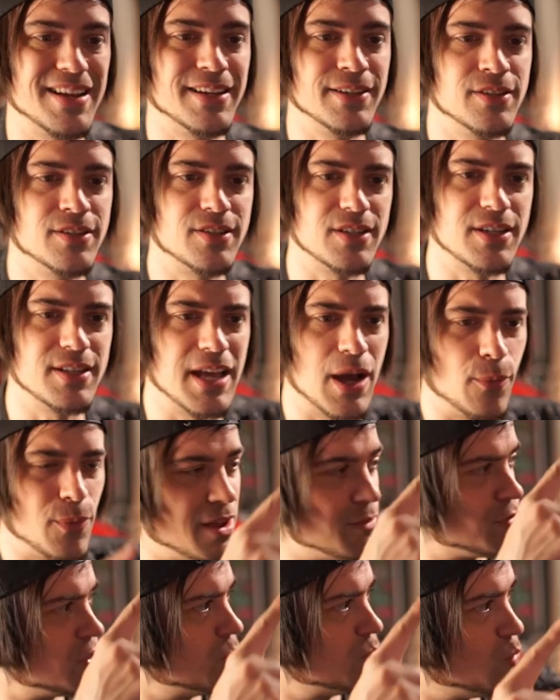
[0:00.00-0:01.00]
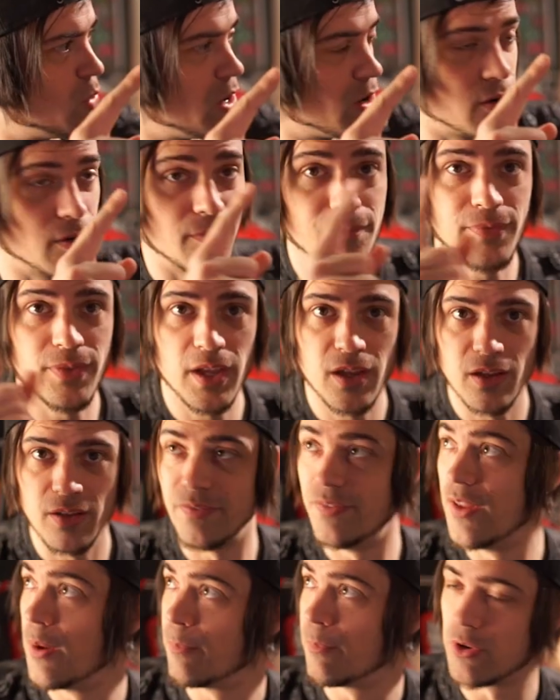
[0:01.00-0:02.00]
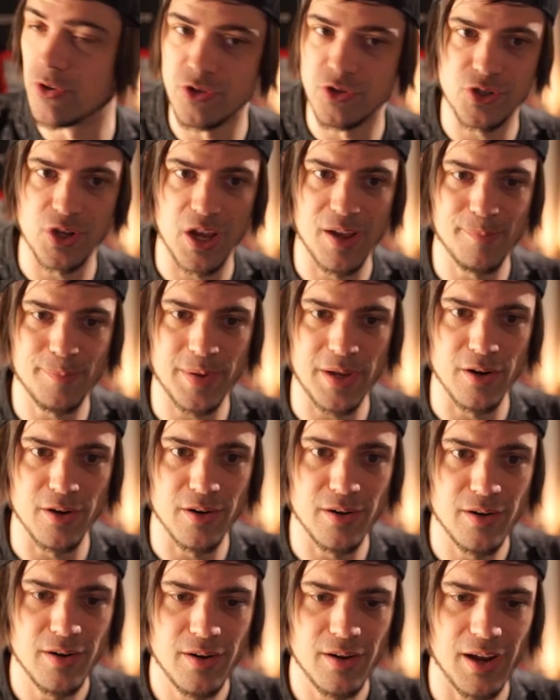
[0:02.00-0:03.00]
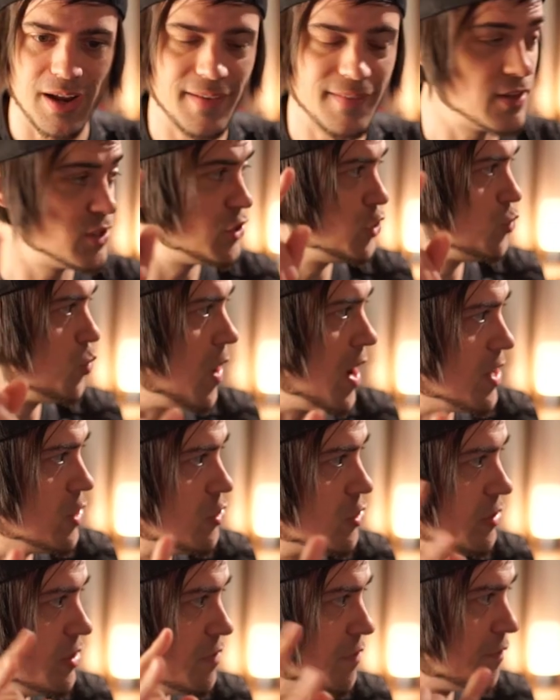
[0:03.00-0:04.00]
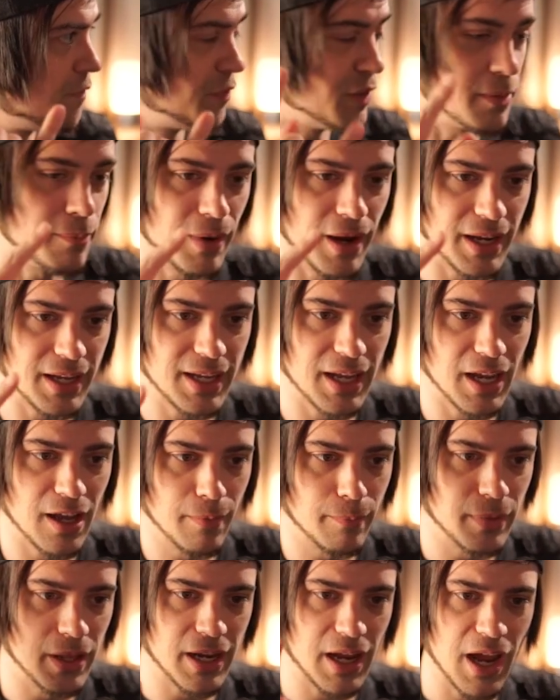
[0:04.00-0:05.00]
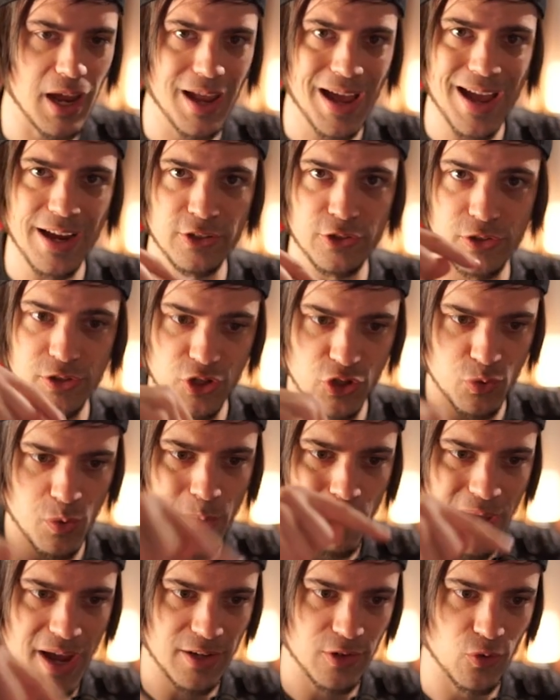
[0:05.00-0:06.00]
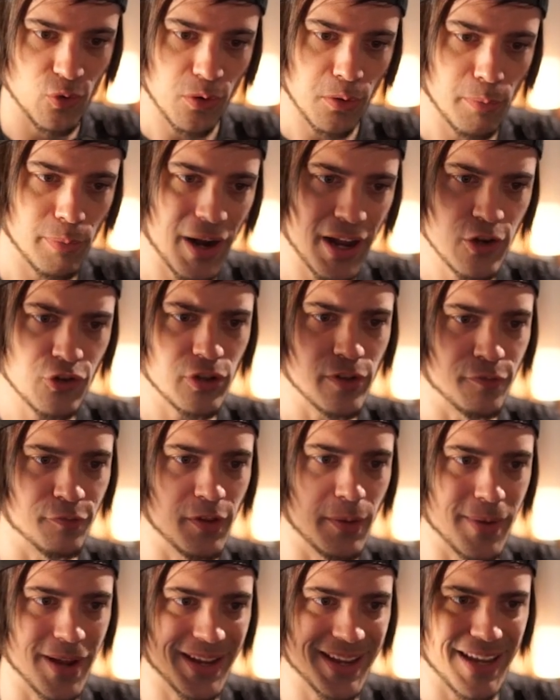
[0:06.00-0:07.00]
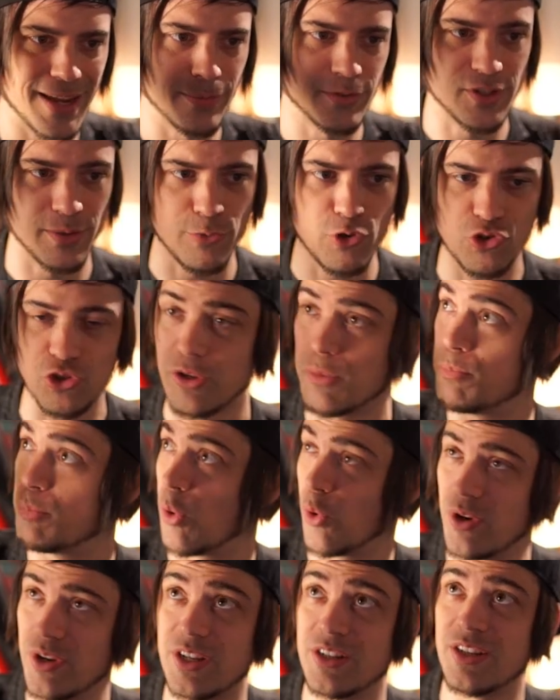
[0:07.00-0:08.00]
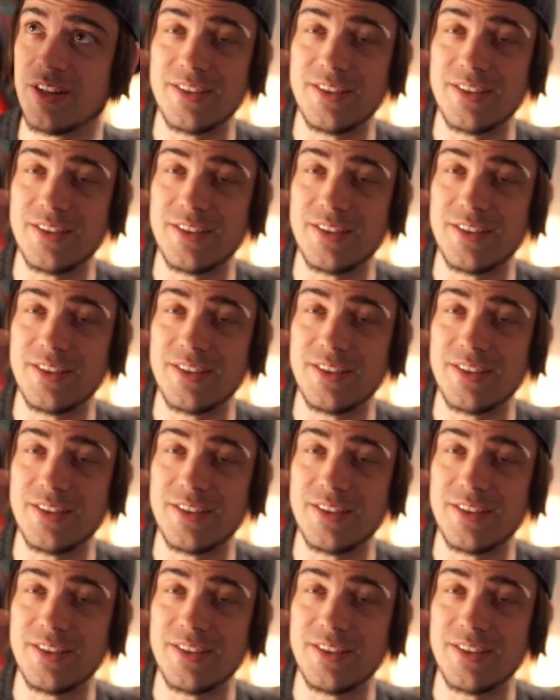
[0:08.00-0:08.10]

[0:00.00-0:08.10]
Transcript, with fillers: can see that we have some weird numbers up here. This is why I usually flip my cam. Like I actually just went back to normal, but I usually flip my cam because I'm usually pointing to